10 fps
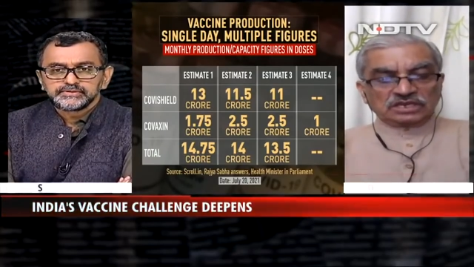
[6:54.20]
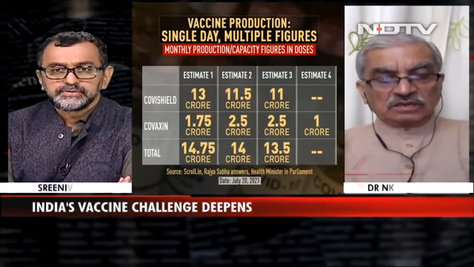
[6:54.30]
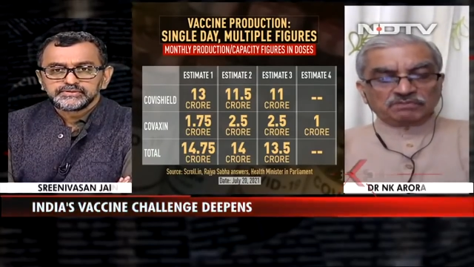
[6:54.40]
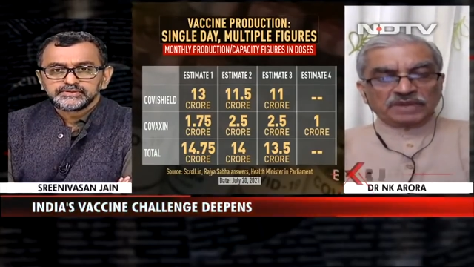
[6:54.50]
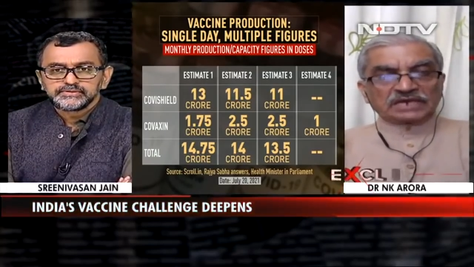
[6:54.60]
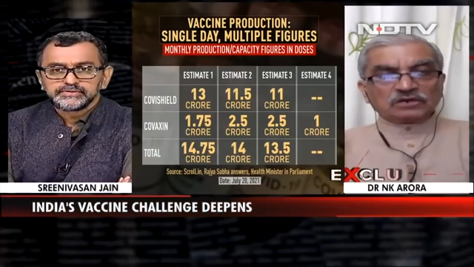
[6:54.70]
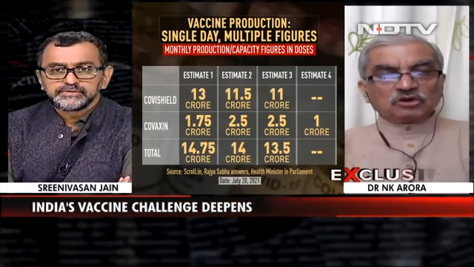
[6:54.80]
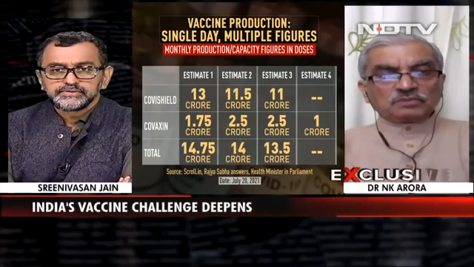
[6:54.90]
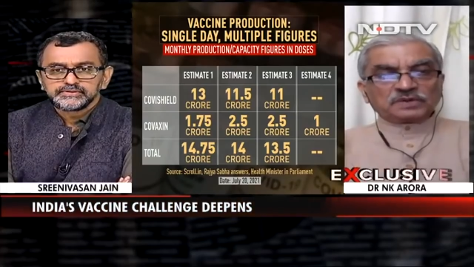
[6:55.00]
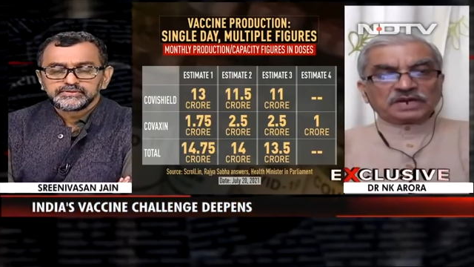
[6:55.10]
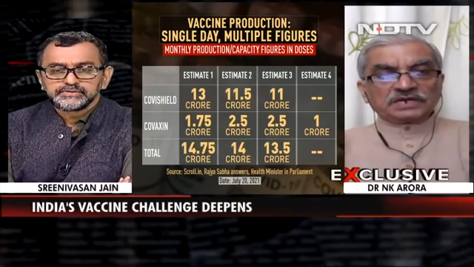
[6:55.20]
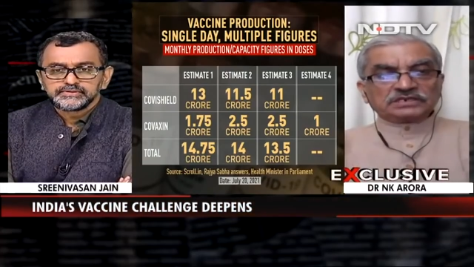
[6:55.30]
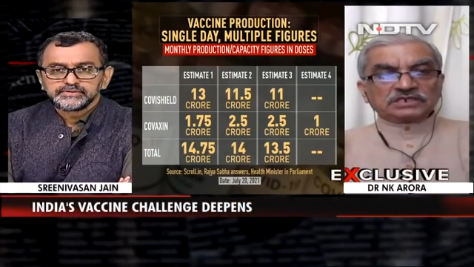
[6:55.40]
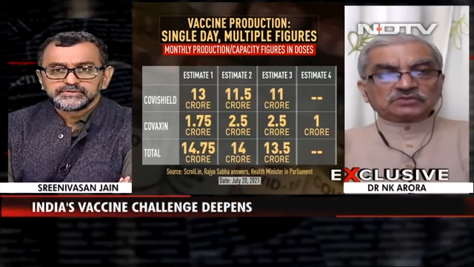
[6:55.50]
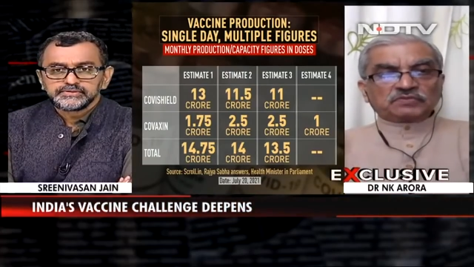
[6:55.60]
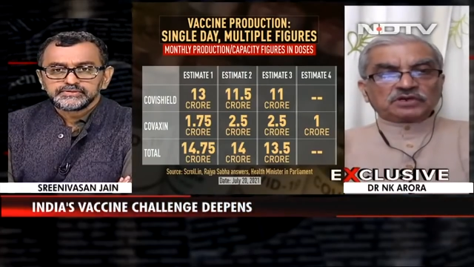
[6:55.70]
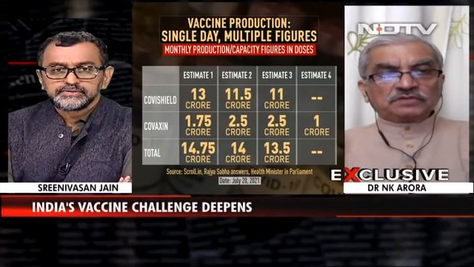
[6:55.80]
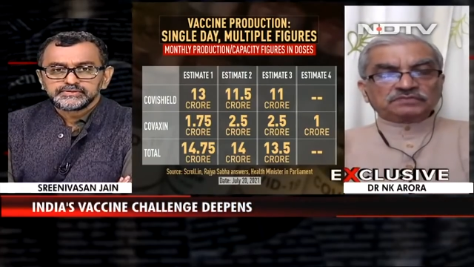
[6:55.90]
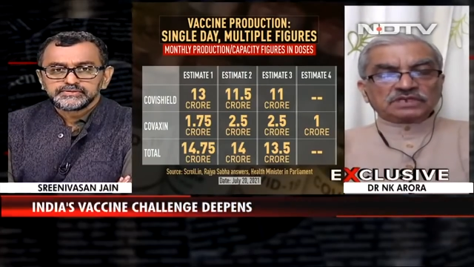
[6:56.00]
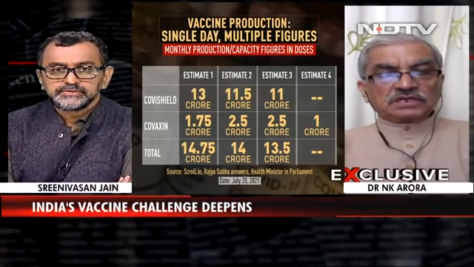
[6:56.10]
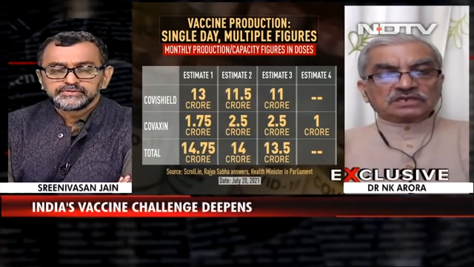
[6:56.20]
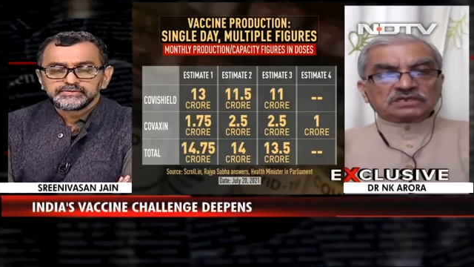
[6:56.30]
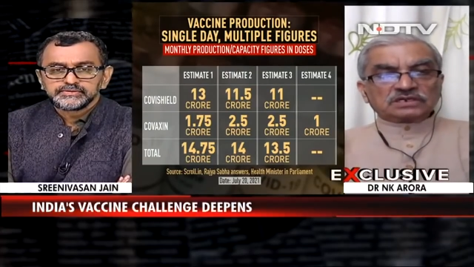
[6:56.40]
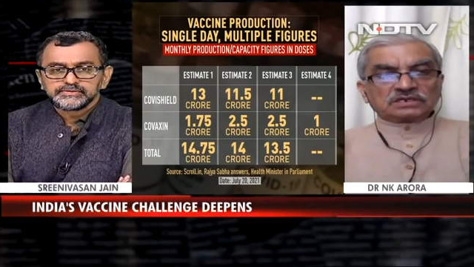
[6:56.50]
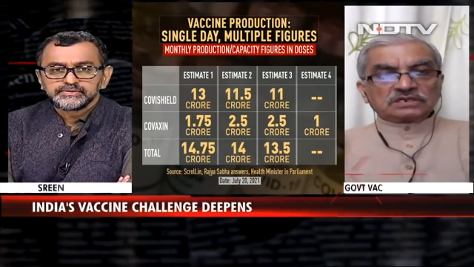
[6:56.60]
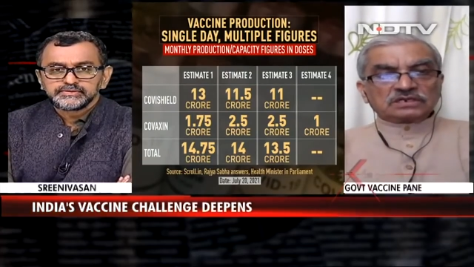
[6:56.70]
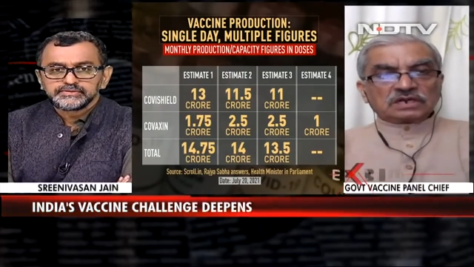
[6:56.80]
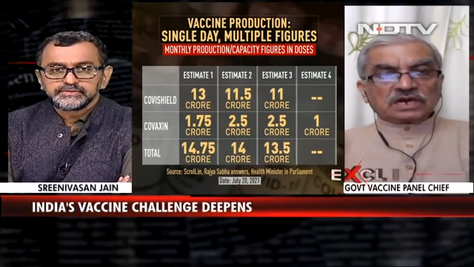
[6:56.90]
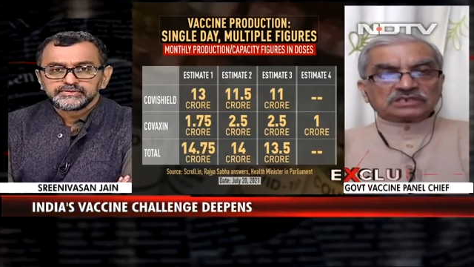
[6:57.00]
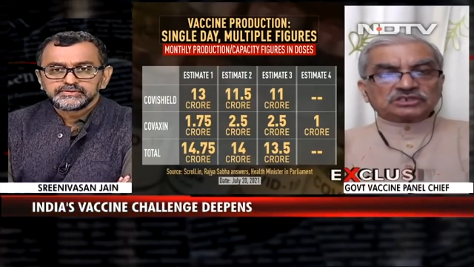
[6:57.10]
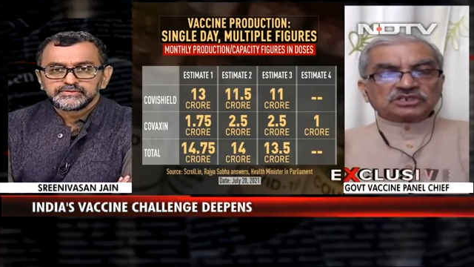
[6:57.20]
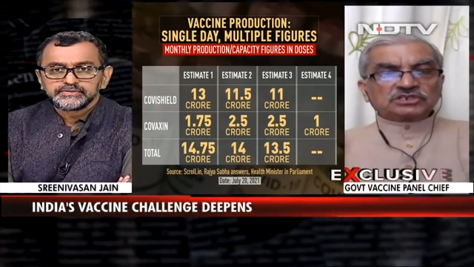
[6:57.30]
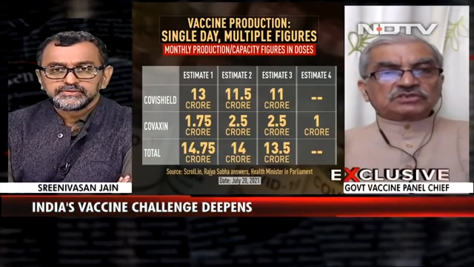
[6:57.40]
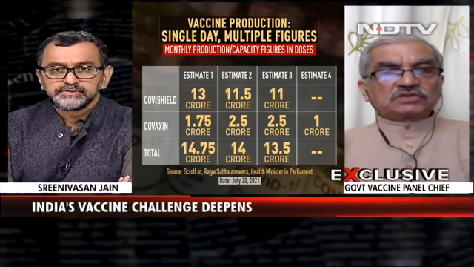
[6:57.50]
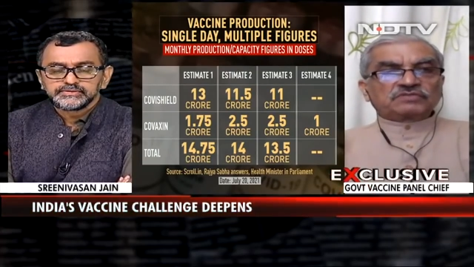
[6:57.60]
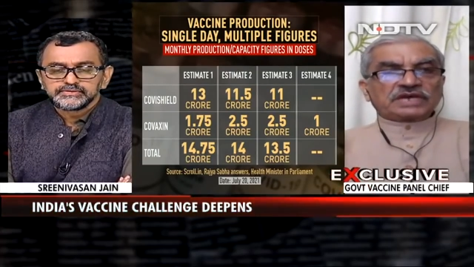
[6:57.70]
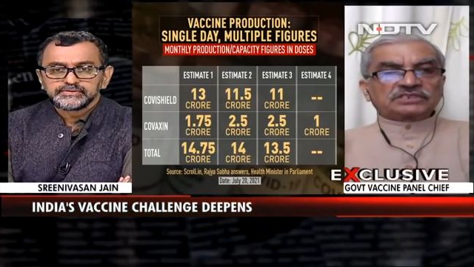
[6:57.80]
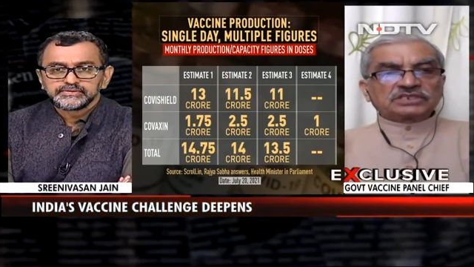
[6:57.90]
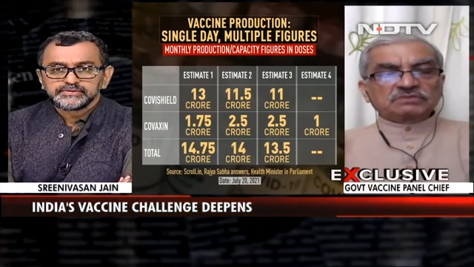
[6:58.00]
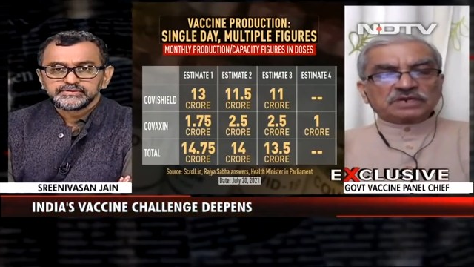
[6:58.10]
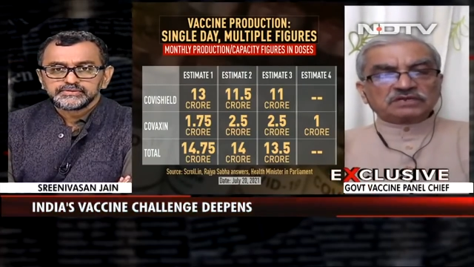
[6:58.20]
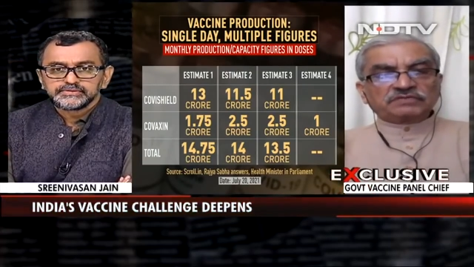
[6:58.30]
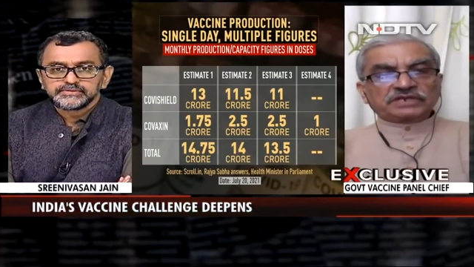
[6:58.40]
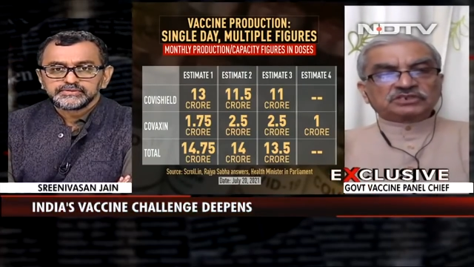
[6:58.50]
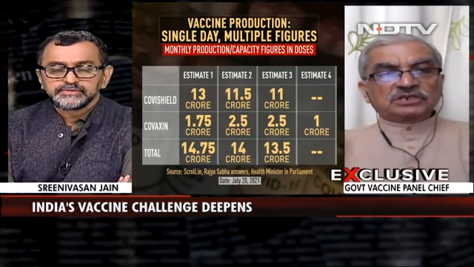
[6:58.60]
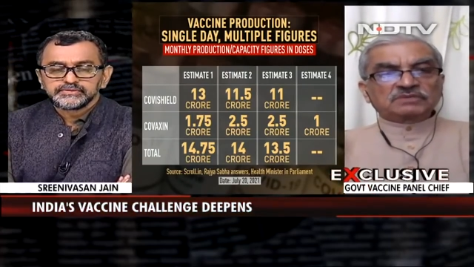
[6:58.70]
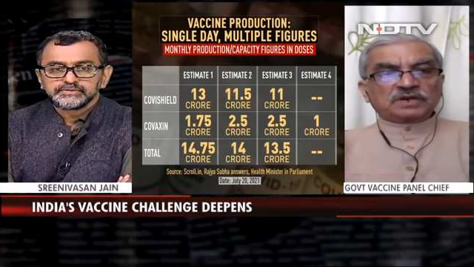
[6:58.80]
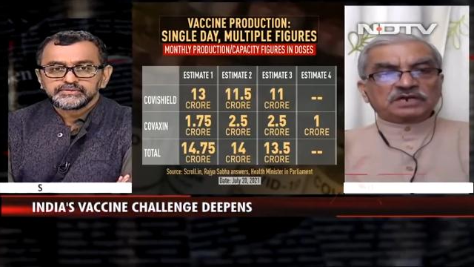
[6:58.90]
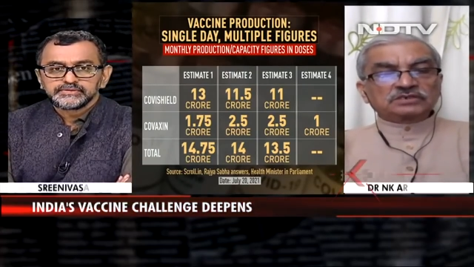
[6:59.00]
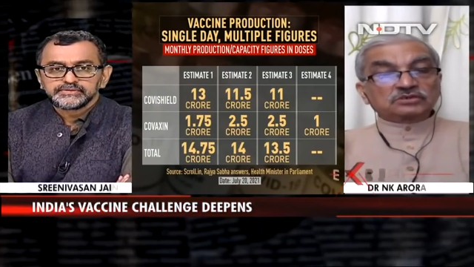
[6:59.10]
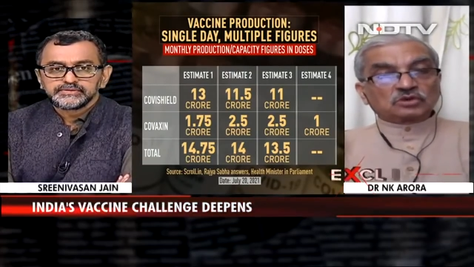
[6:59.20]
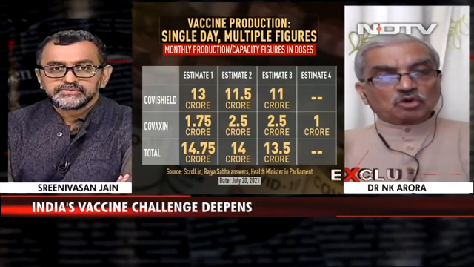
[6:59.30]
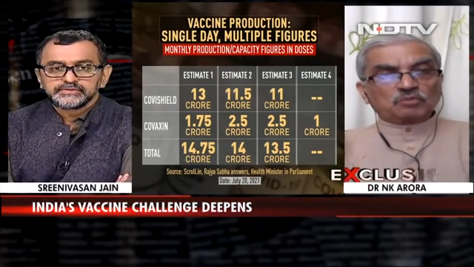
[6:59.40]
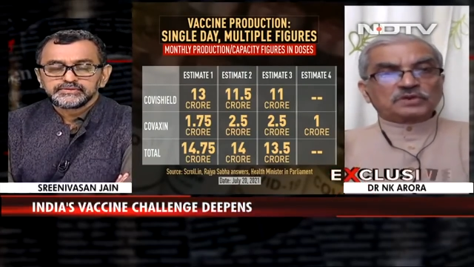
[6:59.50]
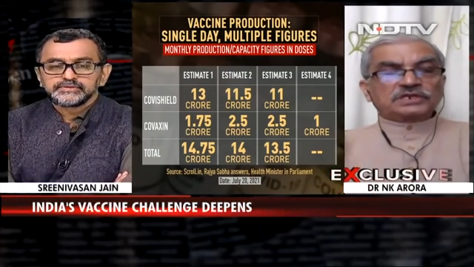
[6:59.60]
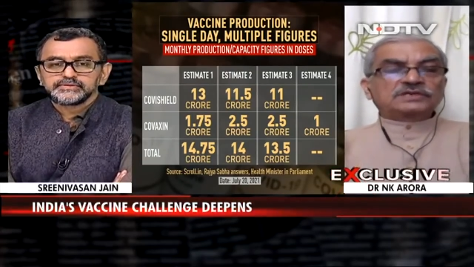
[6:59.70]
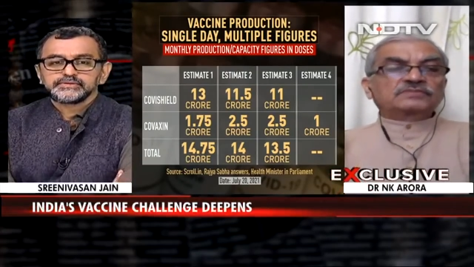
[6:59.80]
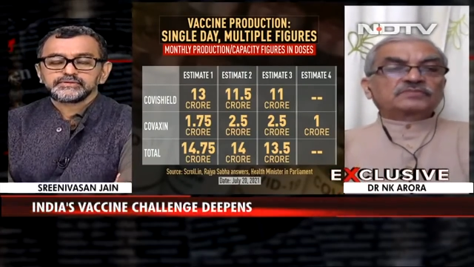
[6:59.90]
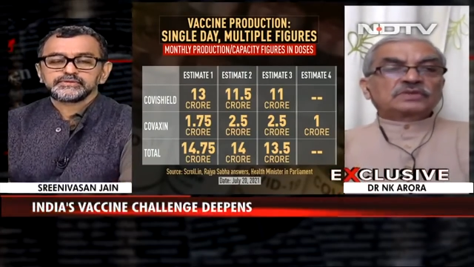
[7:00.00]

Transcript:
Speaker 1: the Bangalore plant is one of the largest vaccine manufacturing plants globally,